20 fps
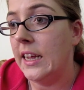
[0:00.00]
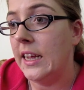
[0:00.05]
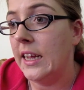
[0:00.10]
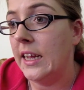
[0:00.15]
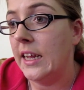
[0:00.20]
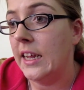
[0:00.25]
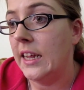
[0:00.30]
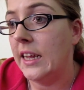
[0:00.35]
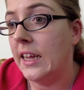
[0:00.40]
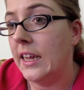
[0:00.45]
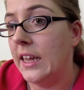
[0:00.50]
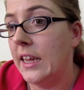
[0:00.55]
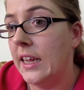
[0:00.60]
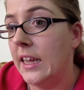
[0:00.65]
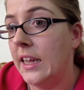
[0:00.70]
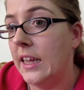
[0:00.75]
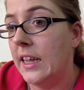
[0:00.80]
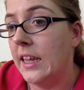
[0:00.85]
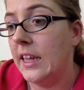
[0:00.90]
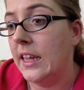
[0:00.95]

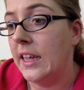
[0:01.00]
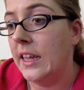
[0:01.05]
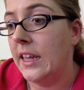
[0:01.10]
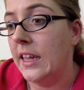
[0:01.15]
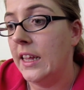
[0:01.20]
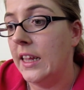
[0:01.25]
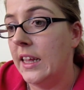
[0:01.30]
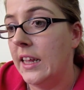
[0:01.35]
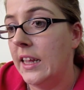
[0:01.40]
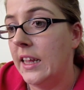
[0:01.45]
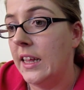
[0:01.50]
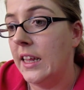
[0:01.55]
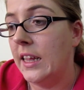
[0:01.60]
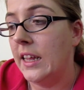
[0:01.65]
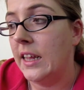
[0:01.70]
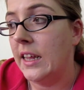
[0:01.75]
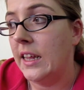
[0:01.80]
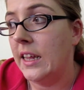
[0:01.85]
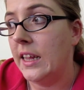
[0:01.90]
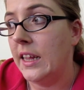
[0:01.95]

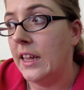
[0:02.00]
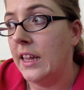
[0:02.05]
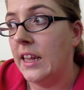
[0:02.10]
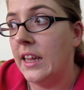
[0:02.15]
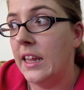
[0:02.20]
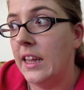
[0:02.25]
Nobody speaks.